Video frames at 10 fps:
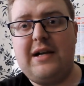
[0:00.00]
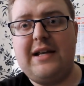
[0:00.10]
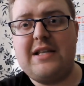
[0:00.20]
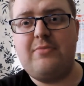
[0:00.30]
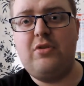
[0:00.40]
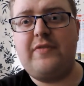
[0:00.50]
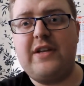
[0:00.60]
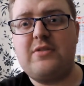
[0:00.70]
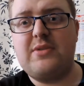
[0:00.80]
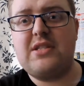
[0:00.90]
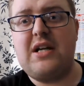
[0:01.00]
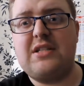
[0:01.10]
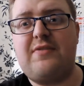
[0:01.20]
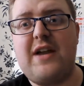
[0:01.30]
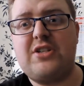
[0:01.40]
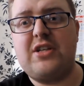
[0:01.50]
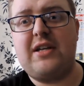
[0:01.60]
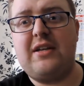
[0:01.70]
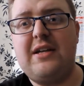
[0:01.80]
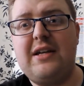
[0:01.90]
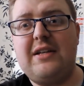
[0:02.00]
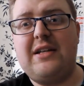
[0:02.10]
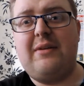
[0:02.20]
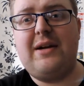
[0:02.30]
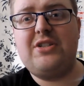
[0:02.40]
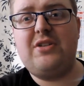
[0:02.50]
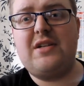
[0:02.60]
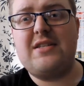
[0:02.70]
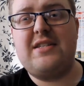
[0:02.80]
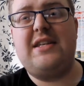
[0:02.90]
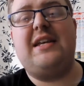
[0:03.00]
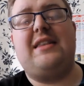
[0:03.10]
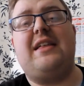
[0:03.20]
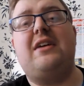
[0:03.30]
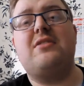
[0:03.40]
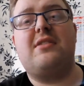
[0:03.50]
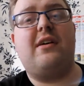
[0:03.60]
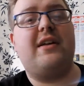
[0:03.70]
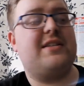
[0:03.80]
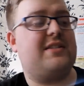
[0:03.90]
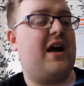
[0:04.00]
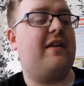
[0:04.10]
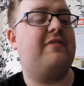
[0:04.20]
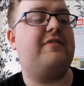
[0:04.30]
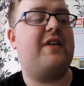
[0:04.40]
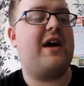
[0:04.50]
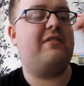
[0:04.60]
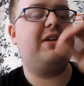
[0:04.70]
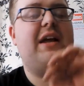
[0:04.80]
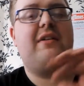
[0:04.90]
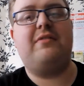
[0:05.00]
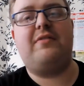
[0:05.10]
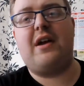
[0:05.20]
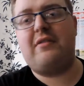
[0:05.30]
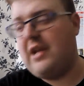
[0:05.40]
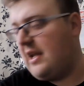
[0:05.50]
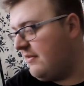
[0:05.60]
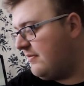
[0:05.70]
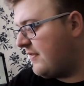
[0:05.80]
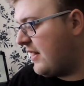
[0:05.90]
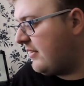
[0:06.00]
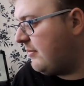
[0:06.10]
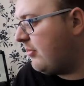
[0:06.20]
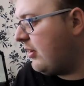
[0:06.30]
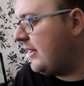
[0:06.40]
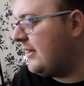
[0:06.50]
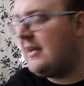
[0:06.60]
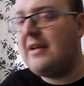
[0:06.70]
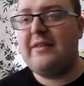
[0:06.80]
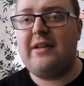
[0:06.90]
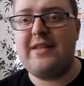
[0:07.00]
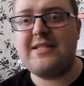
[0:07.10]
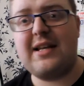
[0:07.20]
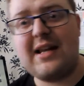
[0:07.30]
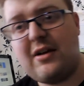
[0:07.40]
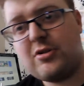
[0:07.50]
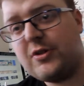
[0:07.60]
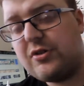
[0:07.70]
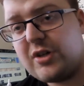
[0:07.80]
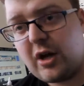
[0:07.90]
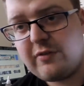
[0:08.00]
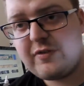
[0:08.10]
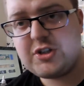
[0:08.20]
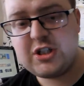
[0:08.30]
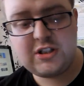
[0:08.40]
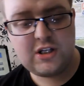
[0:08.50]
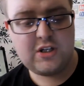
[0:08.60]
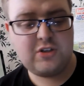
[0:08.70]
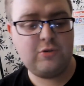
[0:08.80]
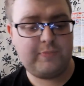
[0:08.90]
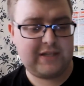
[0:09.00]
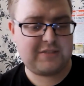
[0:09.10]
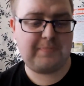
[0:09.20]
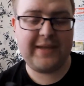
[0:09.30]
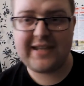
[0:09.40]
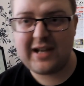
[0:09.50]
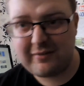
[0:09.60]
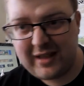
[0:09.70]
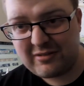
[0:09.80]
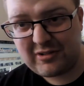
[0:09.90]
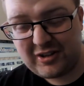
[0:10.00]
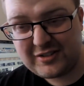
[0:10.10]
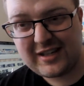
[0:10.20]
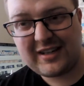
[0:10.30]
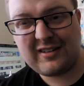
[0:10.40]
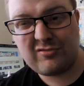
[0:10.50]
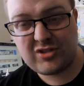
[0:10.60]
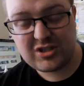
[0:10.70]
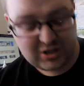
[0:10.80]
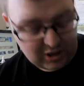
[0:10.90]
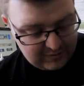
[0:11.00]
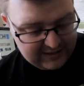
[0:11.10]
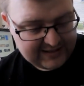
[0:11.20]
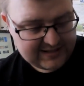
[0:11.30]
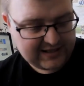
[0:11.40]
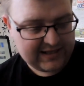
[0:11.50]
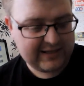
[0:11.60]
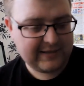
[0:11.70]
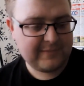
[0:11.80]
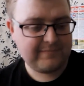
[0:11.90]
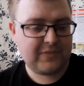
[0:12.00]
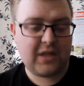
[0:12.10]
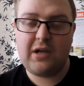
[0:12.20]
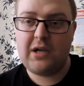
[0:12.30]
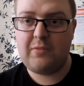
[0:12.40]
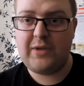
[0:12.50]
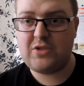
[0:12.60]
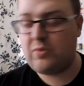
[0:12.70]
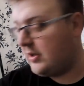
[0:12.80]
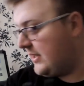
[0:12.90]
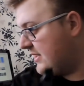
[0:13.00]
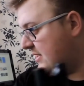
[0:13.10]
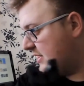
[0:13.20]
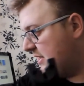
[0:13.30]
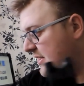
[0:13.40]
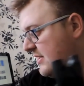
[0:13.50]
and it's moving, so it starts flashing. Now, as you can see, those lights are very, very, very bright. Now this allows, when you're night fishing, you'll be able to pick out that rod so easily which one is